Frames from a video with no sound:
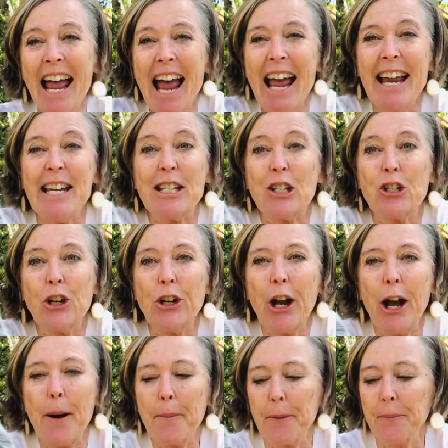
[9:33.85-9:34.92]
He stood
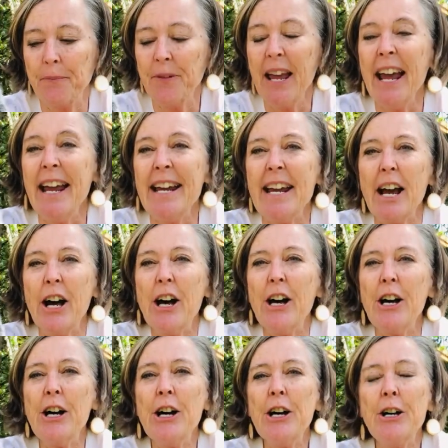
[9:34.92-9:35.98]
up, he
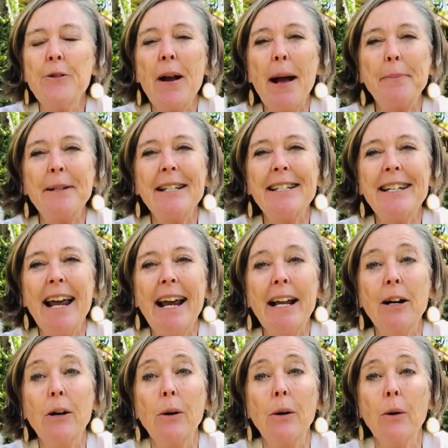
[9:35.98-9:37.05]
unwrapped his
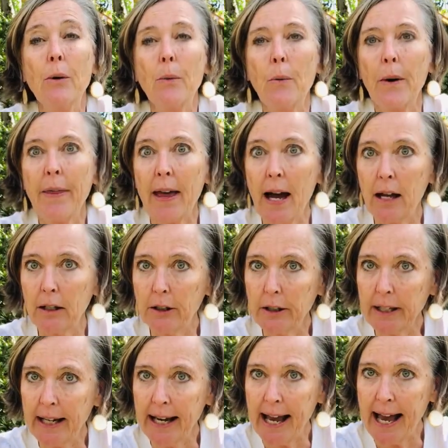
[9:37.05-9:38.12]
tail without
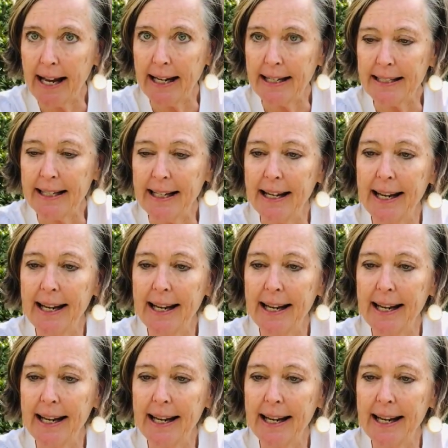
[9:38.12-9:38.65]
looking at it.